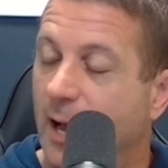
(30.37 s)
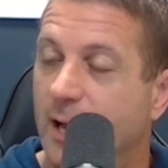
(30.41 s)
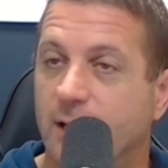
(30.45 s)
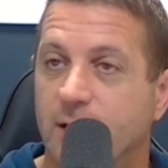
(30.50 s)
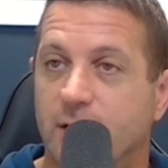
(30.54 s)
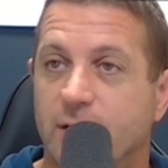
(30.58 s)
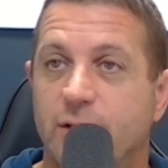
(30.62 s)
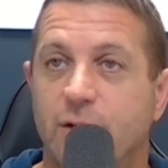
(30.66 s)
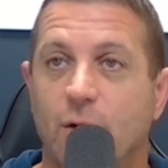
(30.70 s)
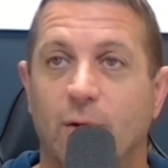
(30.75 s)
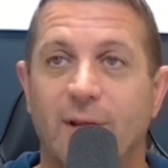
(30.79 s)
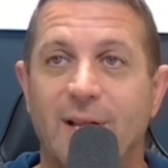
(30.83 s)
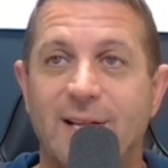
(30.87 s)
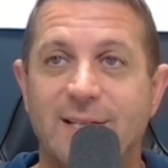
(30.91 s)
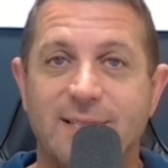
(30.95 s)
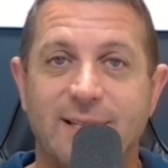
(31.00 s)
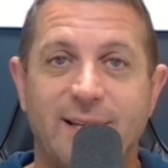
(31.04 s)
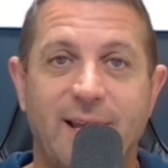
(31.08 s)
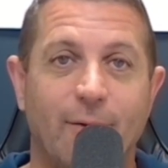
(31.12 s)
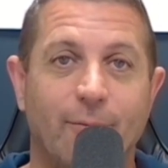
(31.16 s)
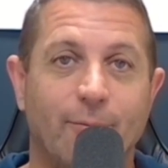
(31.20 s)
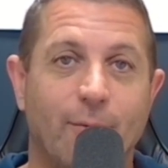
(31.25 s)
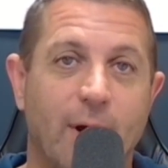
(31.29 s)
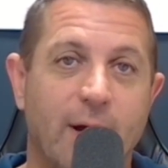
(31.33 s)
So let's
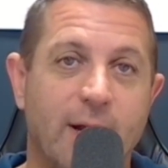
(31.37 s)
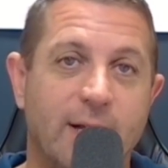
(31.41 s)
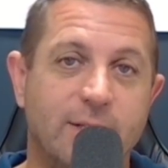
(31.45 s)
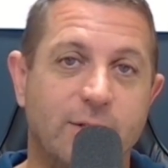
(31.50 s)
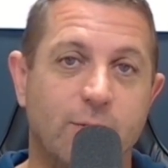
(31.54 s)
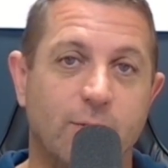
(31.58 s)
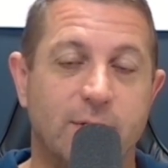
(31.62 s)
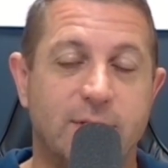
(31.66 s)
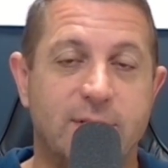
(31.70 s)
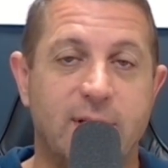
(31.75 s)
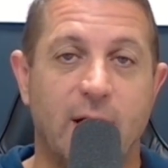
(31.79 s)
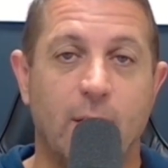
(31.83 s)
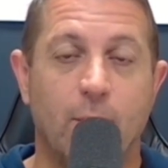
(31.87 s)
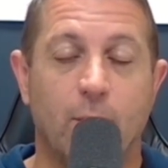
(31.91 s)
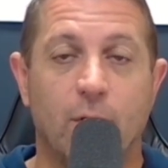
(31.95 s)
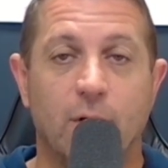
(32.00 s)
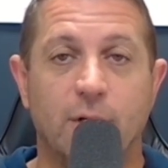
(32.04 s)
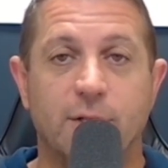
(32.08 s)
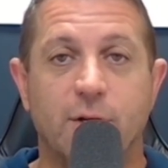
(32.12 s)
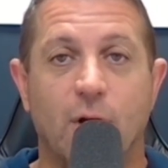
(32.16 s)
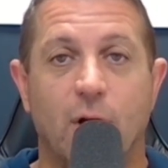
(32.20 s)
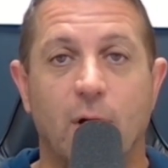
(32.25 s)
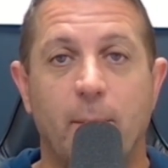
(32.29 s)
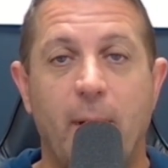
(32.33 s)
get right into it. Today we're going to
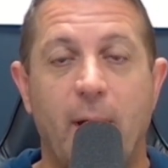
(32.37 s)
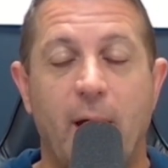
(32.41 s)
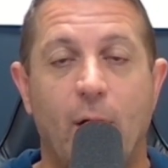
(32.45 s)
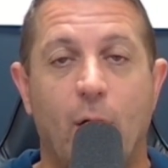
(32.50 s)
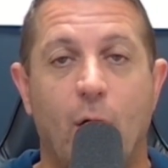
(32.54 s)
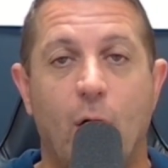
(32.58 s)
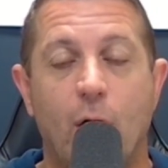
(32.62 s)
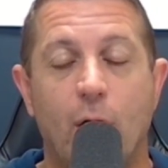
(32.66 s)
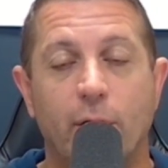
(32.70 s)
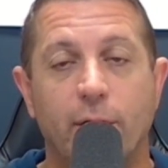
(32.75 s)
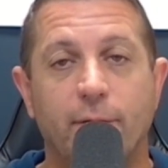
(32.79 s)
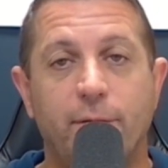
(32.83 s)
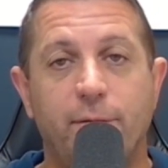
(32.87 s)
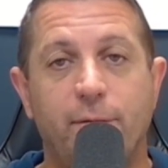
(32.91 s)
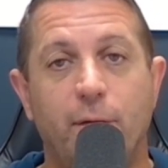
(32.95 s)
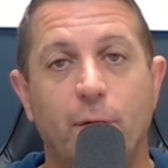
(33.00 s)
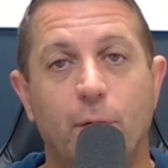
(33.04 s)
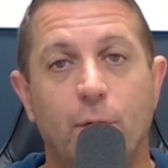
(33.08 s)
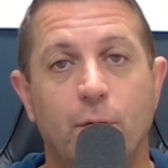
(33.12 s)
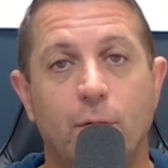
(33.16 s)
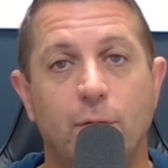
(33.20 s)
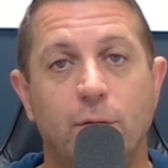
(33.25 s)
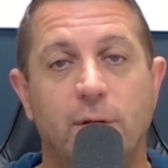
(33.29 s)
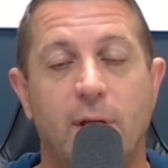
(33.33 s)
talk about all the
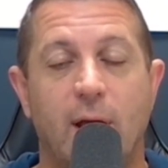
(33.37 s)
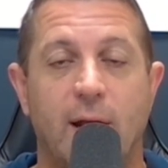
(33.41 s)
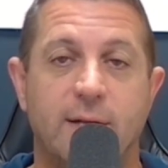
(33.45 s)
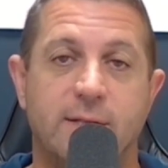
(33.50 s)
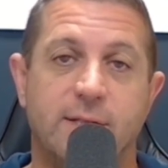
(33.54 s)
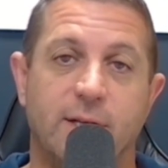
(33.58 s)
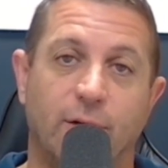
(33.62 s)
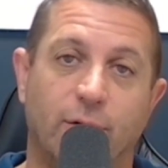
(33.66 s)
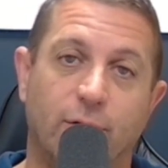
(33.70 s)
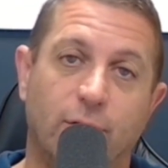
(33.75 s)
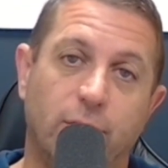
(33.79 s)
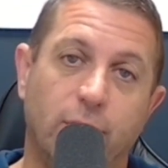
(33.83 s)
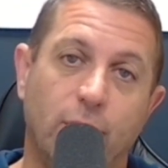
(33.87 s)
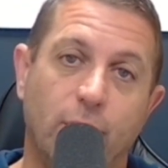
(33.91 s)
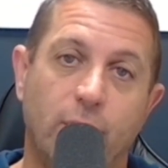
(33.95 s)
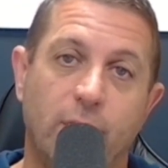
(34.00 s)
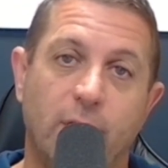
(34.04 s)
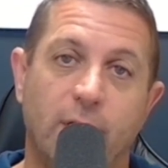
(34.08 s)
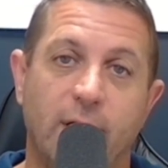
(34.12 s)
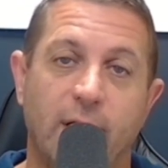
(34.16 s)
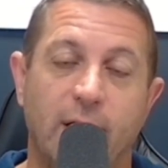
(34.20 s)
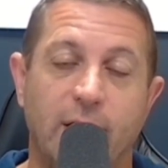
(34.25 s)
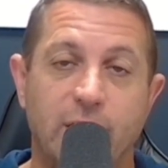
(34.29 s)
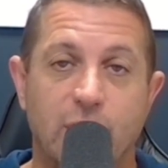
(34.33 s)
food that is included
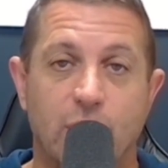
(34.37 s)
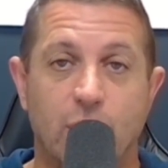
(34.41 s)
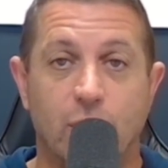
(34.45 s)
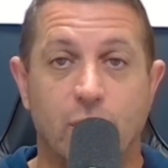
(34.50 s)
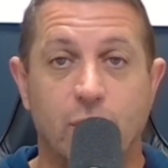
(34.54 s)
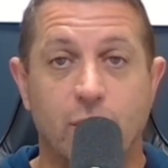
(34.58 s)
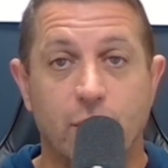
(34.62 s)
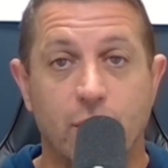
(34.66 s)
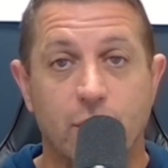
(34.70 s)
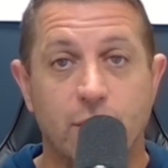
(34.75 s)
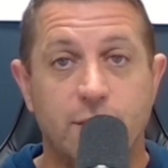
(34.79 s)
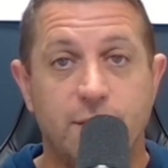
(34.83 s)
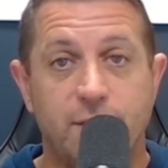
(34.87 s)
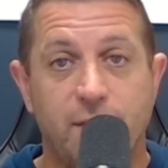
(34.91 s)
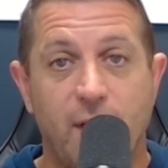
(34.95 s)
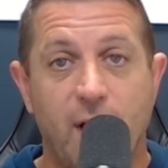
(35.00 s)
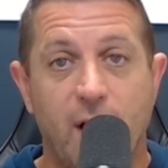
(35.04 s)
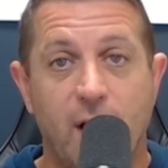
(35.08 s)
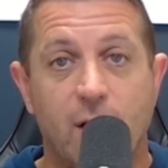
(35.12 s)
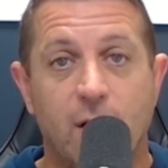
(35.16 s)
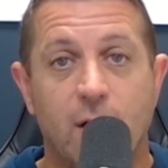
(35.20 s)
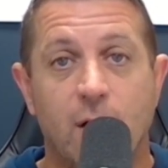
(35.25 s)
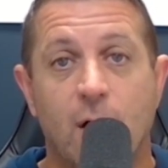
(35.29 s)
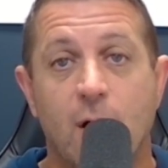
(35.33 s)
in your cruise
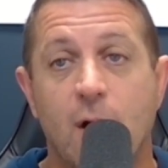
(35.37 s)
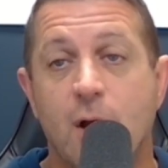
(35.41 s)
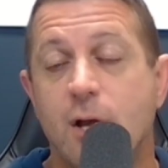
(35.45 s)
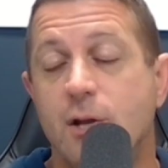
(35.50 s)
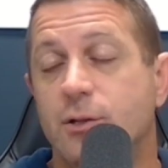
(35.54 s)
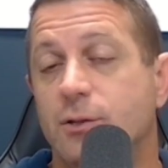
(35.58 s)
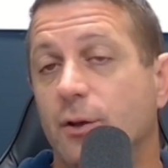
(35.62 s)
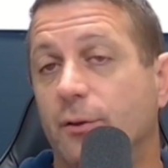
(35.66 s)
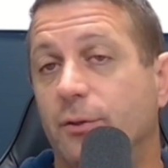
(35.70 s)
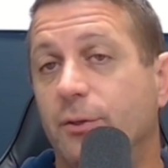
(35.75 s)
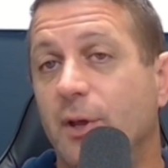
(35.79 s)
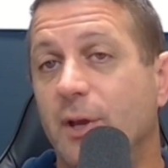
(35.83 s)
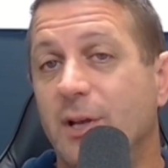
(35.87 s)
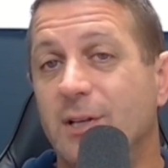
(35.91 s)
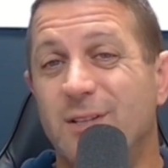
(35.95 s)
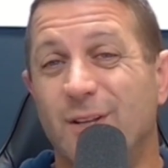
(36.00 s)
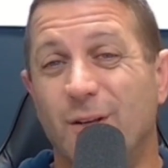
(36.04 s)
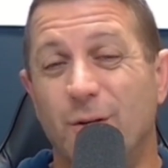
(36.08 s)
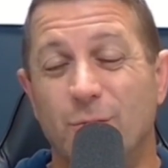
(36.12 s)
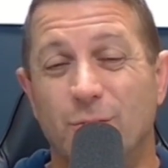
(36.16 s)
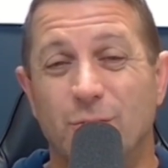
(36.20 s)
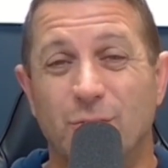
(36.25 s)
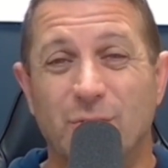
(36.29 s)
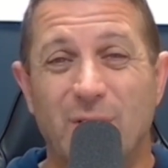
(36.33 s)
fare. So things that
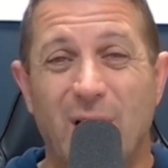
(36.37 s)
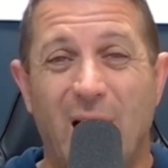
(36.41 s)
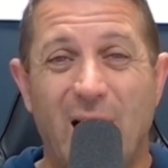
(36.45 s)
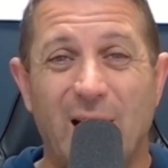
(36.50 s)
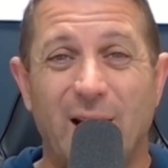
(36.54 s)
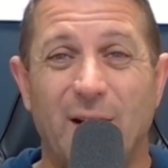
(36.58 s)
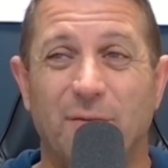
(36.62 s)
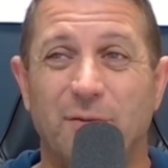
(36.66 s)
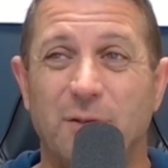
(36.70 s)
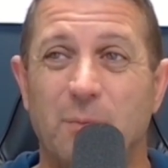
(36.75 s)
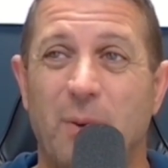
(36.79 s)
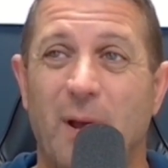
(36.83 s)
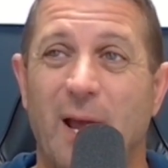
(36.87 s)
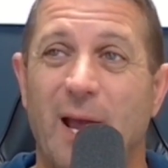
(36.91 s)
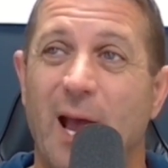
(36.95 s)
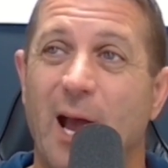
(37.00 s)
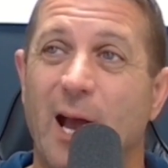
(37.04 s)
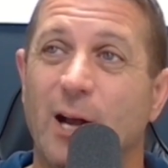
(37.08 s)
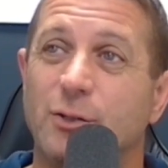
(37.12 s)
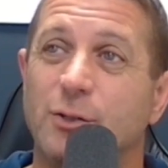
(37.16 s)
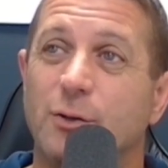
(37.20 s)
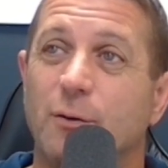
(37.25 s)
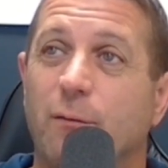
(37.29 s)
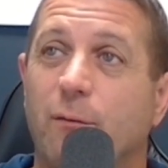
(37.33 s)
you do not have to pay
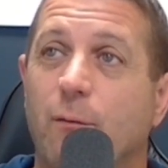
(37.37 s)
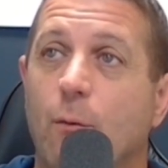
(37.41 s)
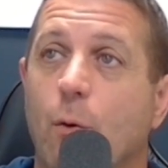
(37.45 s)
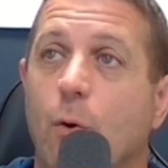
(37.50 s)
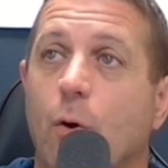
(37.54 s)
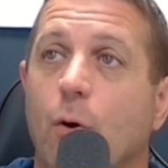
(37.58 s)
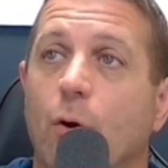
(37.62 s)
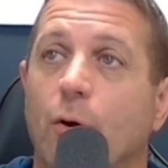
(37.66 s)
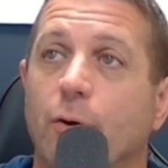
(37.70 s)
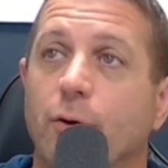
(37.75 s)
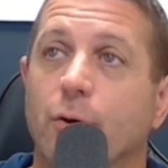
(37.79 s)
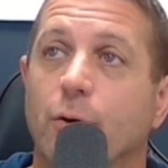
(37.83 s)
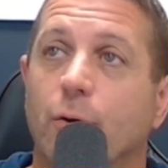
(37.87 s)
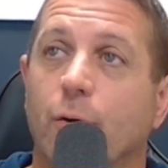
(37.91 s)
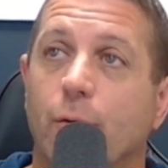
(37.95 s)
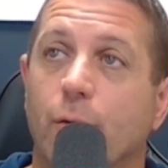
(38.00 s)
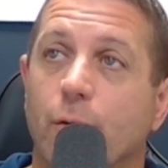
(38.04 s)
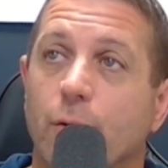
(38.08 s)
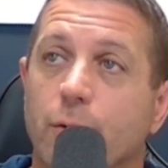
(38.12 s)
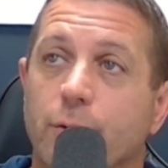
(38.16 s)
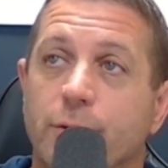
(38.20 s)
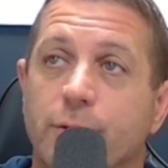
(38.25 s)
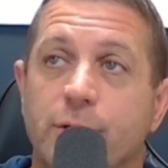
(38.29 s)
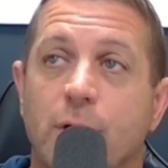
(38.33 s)
extra for on your
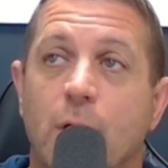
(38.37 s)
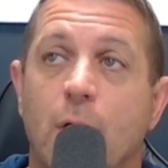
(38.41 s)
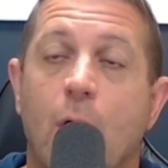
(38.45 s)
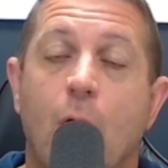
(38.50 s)
cruise.